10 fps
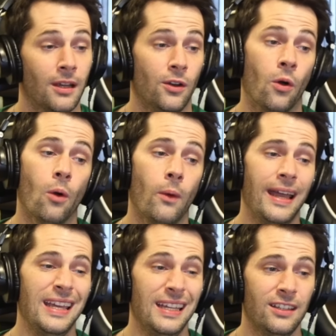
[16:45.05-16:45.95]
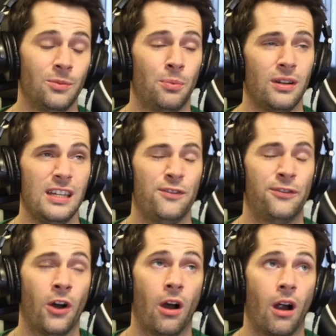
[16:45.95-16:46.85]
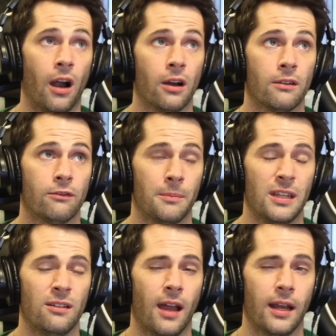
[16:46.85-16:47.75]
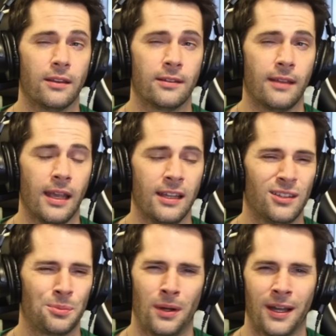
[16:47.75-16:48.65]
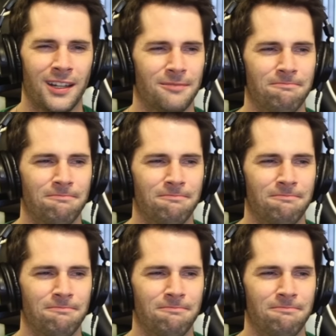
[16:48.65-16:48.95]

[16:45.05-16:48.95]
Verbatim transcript: Norway is pretty far from the United States, but